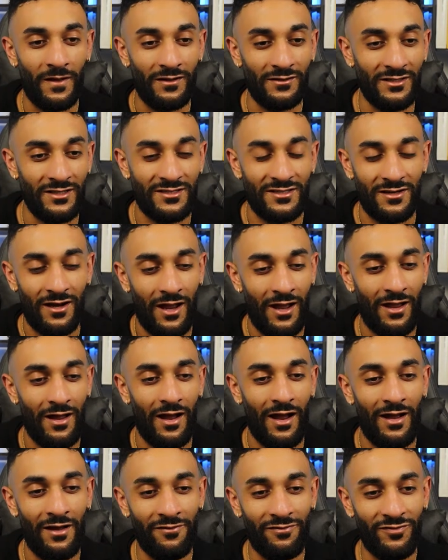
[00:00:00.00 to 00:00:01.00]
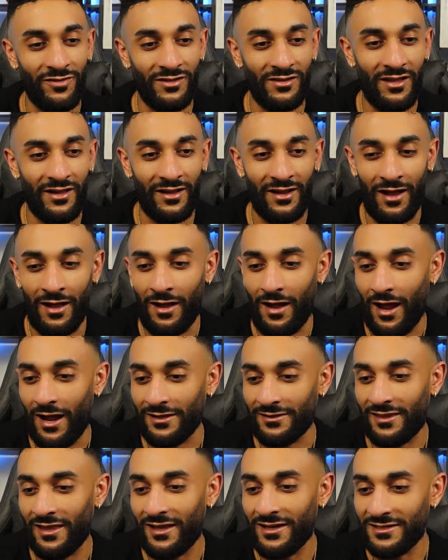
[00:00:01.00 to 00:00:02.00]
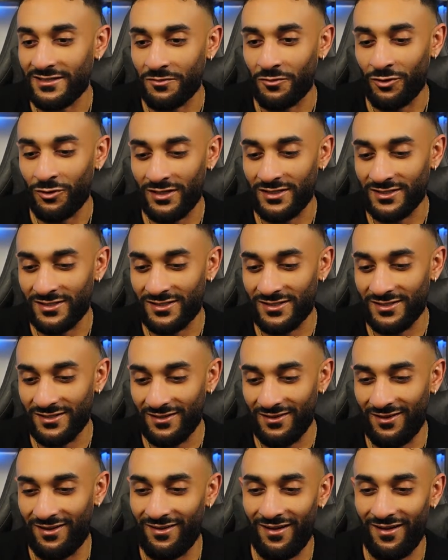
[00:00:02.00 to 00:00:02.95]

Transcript: listen, I feel like I take some risks.